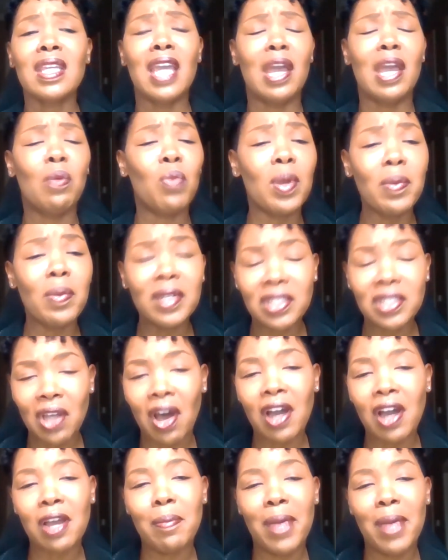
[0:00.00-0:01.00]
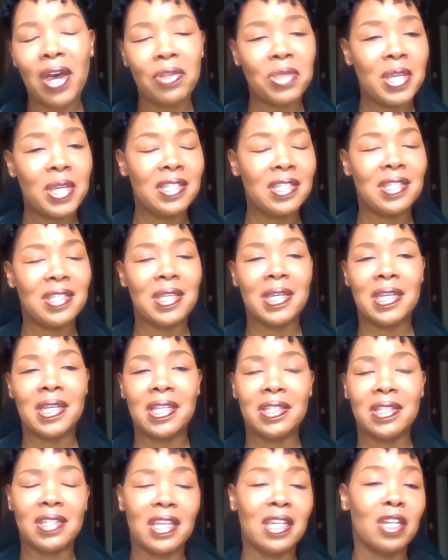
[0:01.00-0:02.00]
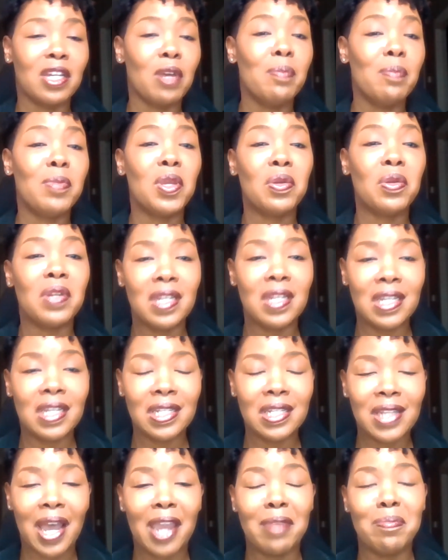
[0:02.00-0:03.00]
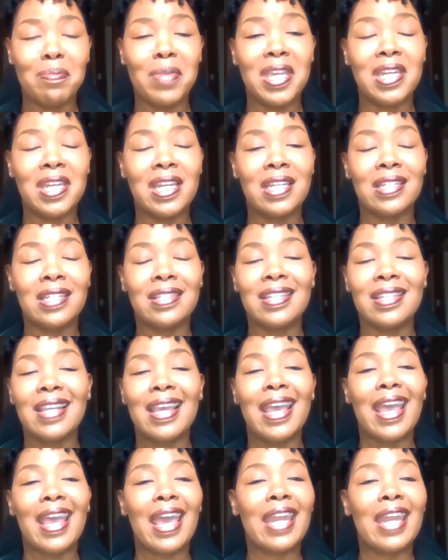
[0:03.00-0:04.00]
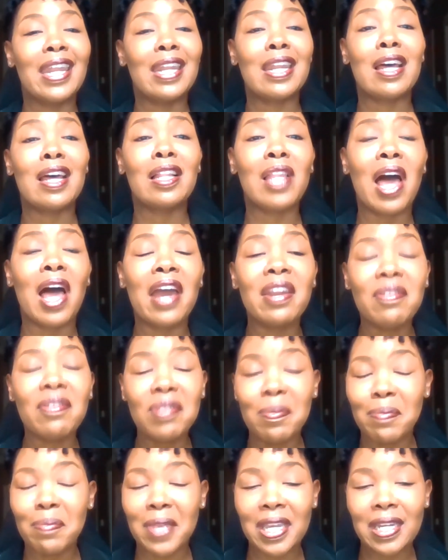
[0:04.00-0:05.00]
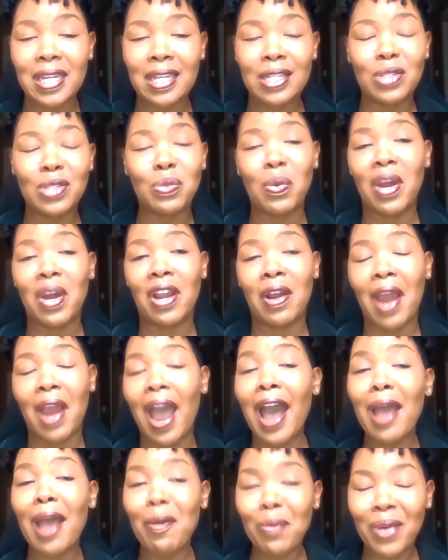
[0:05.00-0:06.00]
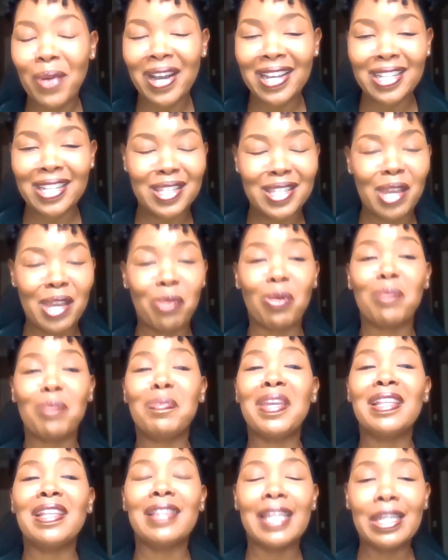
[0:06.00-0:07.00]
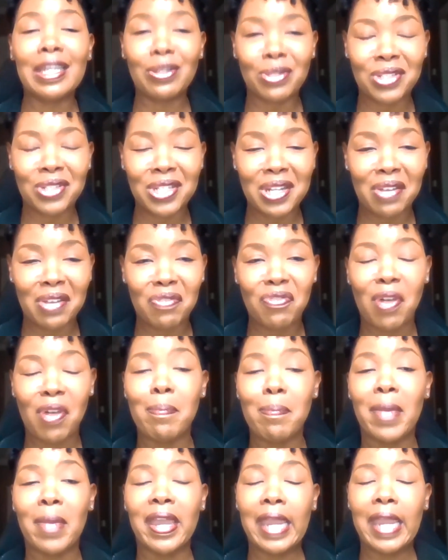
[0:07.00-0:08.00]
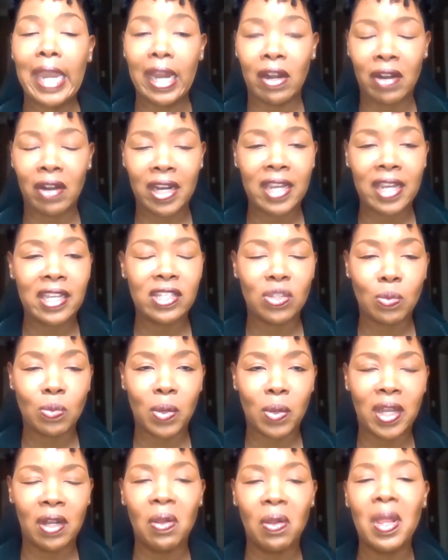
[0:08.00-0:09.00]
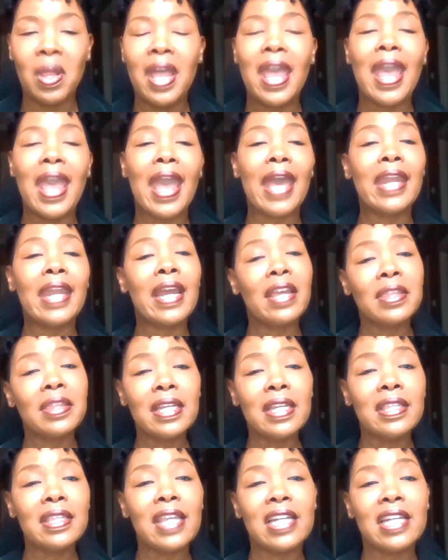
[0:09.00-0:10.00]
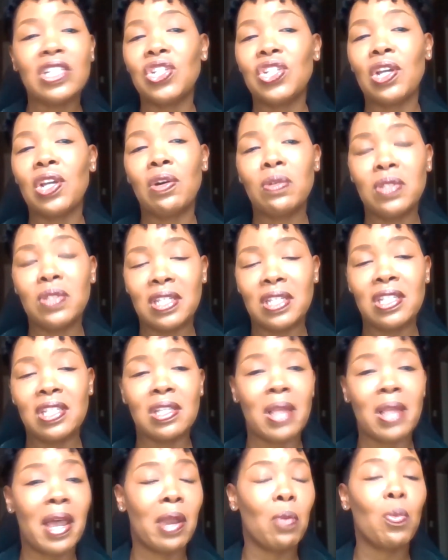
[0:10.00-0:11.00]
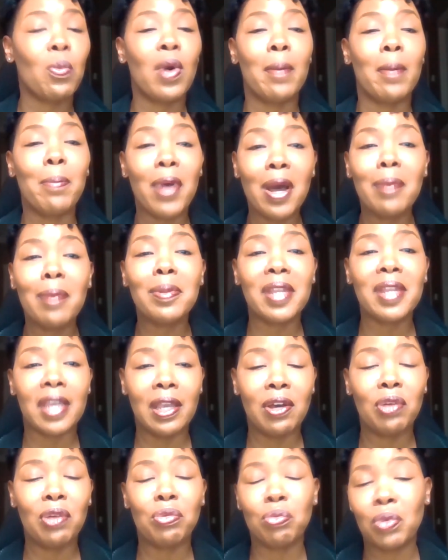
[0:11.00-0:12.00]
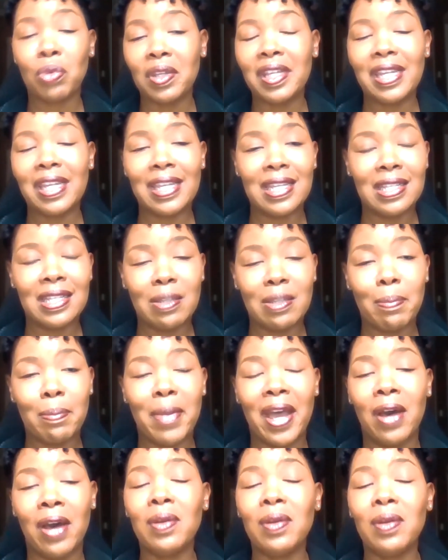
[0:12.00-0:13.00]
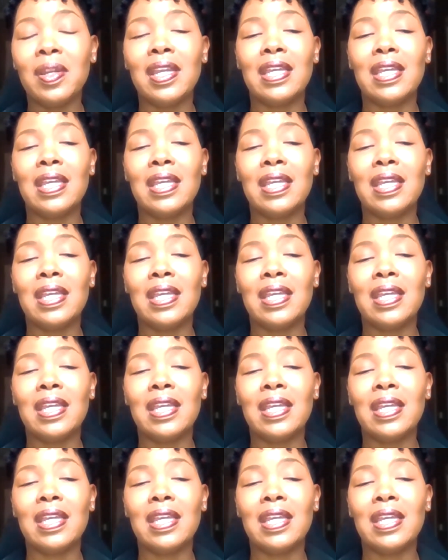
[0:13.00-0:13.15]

And we would talk about these things in community type meetings and in a lot of the meetings where I was, there would be leadership from Meharry as well. And I think that shows us like what public health really is about.